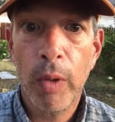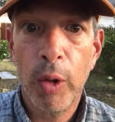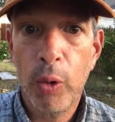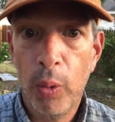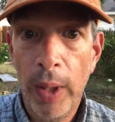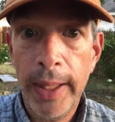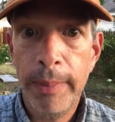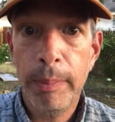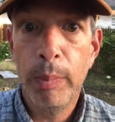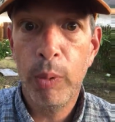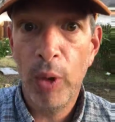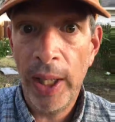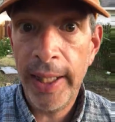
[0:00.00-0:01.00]
great
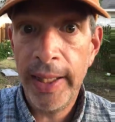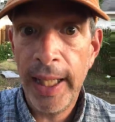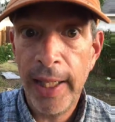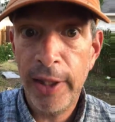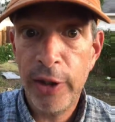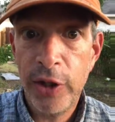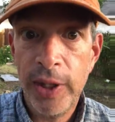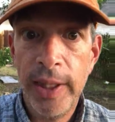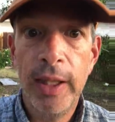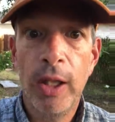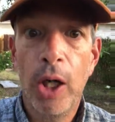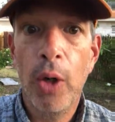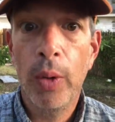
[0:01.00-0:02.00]
brain energy,
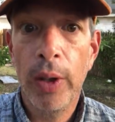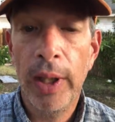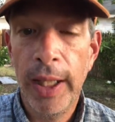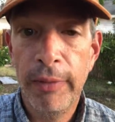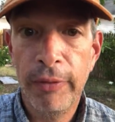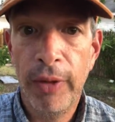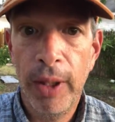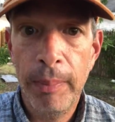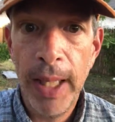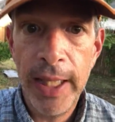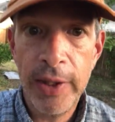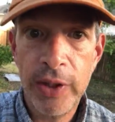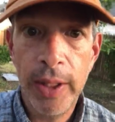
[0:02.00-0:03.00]
lower
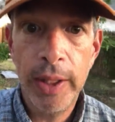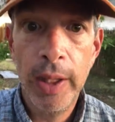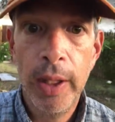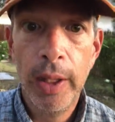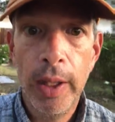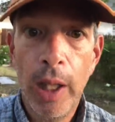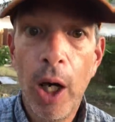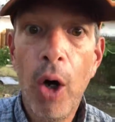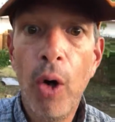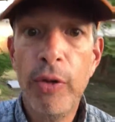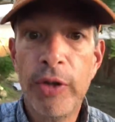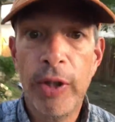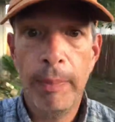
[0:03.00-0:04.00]
inflammation, a
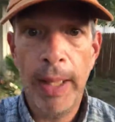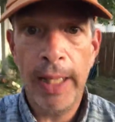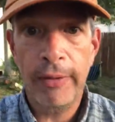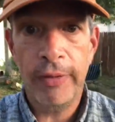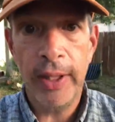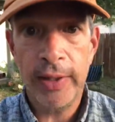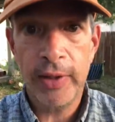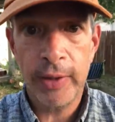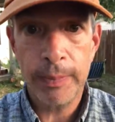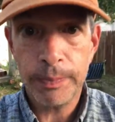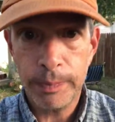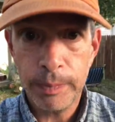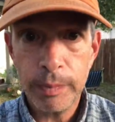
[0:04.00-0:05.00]
host of benefits.
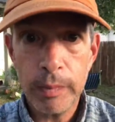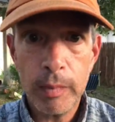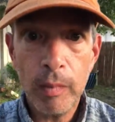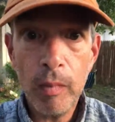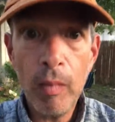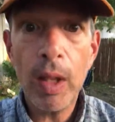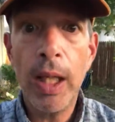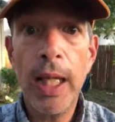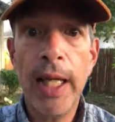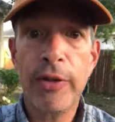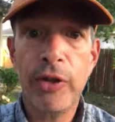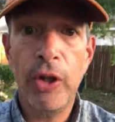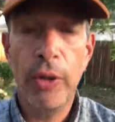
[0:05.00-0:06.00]

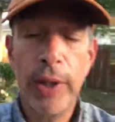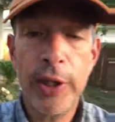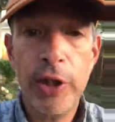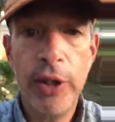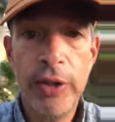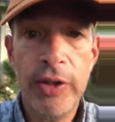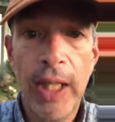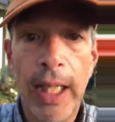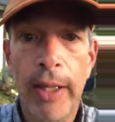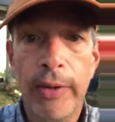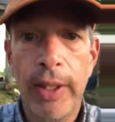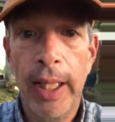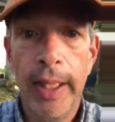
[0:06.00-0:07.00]
And so it turns
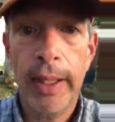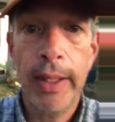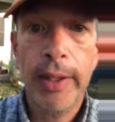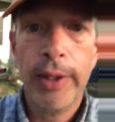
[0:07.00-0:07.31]
out that